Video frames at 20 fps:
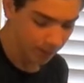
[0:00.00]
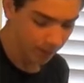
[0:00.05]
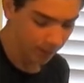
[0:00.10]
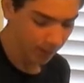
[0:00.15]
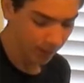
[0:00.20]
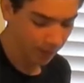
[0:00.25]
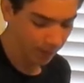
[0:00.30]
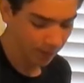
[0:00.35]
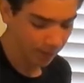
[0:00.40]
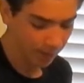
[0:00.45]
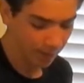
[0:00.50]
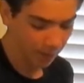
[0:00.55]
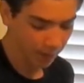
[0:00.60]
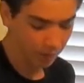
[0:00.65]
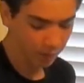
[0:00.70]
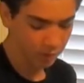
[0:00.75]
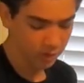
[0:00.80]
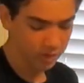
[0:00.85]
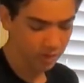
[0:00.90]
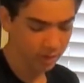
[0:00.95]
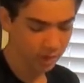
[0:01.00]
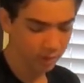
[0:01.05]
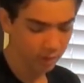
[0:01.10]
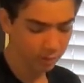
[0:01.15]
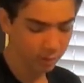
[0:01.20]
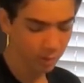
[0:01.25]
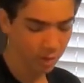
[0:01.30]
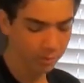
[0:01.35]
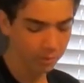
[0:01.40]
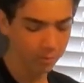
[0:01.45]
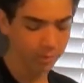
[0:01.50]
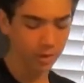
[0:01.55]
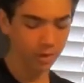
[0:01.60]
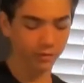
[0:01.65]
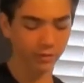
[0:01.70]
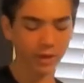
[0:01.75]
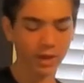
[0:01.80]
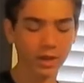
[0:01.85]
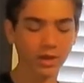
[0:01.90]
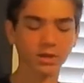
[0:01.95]
the geckos to get a proper
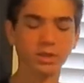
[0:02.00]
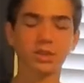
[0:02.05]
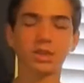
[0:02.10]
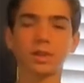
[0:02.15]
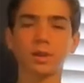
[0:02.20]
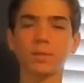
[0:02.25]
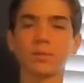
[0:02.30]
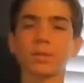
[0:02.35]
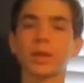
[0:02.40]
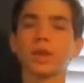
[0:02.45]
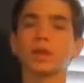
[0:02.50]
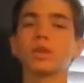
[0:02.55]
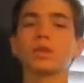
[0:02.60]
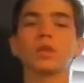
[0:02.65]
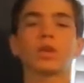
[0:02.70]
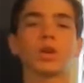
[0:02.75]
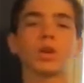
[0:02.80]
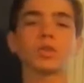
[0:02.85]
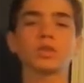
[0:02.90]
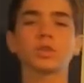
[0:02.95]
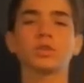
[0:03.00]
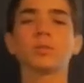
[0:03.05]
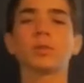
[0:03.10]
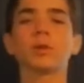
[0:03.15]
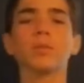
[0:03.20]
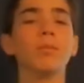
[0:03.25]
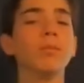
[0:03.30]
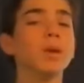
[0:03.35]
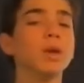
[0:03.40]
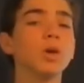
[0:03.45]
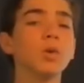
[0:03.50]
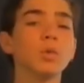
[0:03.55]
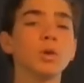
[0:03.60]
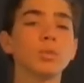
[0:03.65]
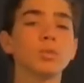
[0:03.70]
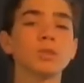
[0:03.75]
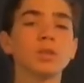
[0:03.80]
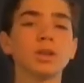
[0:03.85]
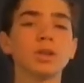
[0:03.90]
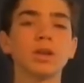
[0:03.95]
amount of calcium. And you can also put
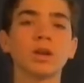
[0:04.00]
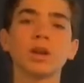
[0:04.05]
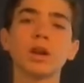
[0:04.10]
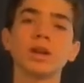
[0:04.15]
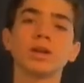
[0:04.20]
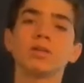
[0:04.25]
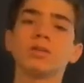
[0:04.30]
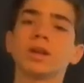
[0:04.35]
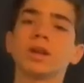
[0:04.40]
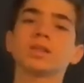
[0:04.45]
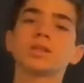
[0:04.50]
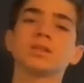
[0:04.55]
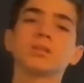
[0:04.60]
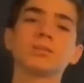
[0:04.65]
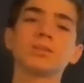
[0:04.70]
mealworms in there. I do that